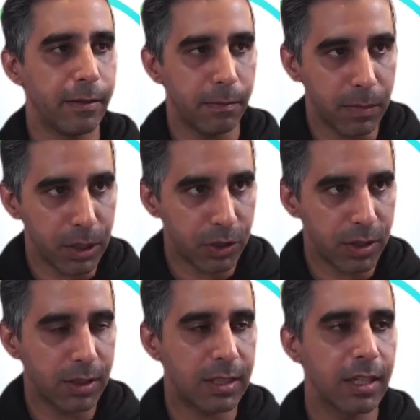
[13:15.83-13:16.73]

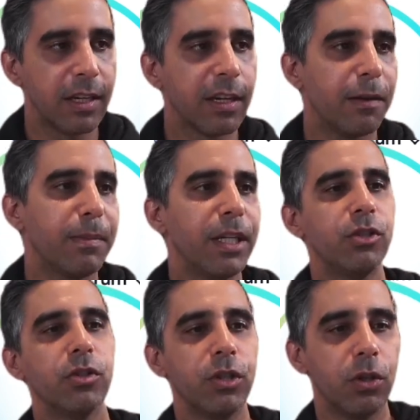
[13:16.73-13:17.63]
emissions. I made
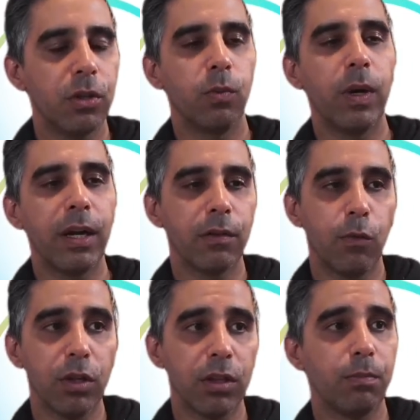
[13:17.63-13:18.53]
sure you're aware of
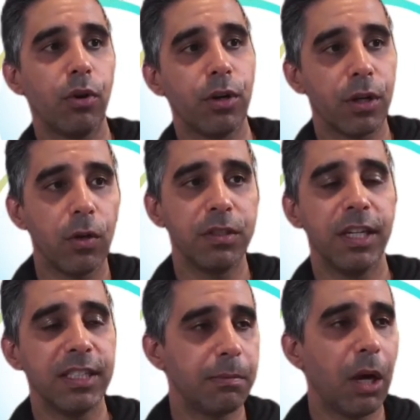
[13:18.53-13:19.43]
what the protocol
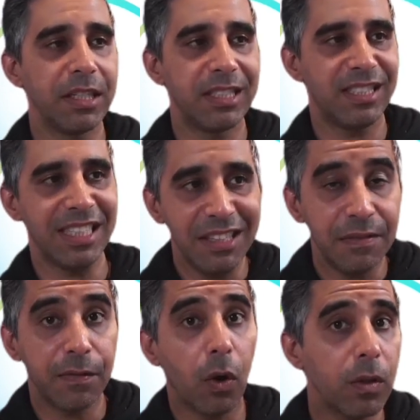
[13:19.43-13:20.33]
does by
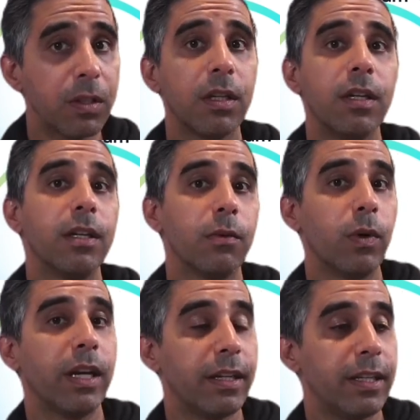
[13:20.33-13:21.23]
default,
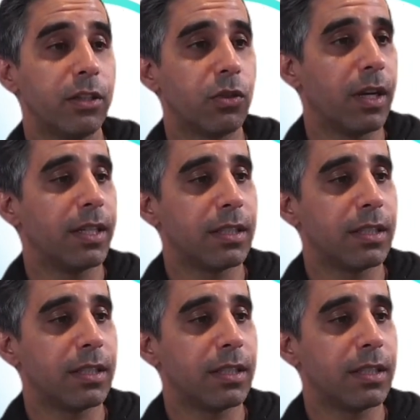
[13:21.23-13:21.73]
where it tries